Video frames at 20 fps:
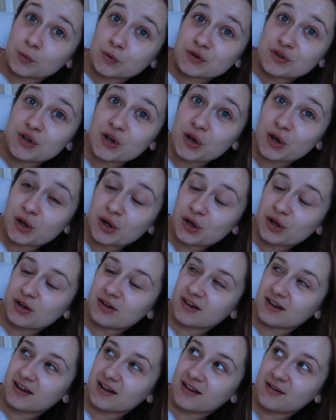was
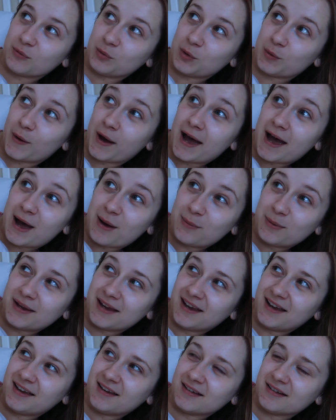good and we were
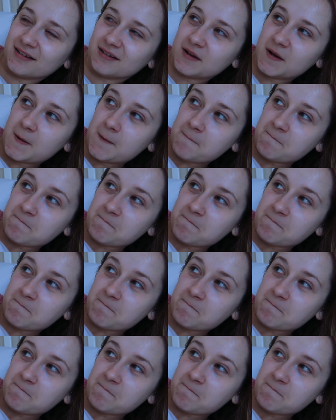happy and